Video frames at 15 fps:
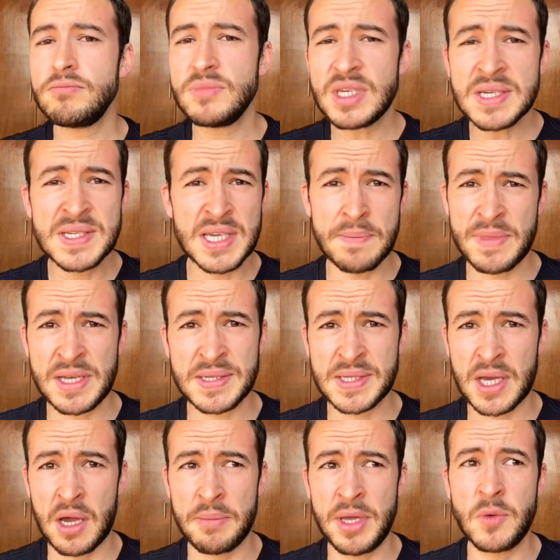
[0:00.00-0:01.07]
Something's
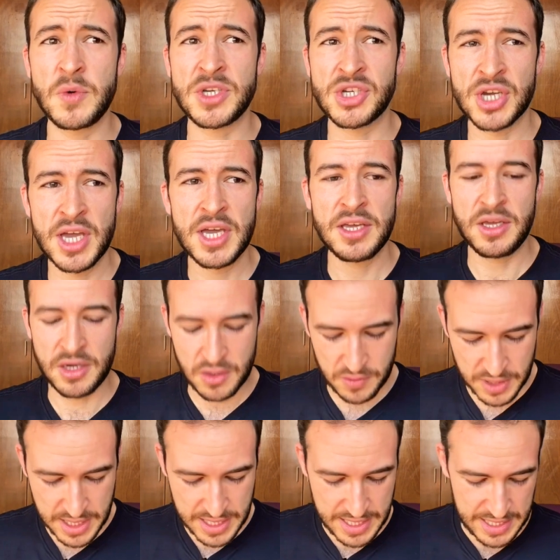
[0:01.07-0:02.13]
Coming, which, you know,
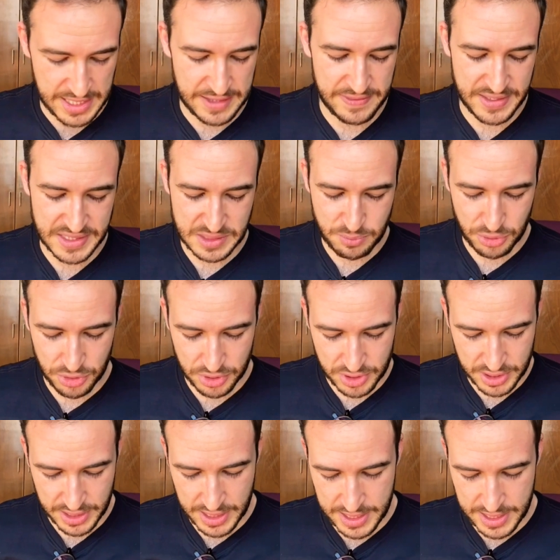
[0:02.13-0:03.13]
in this book,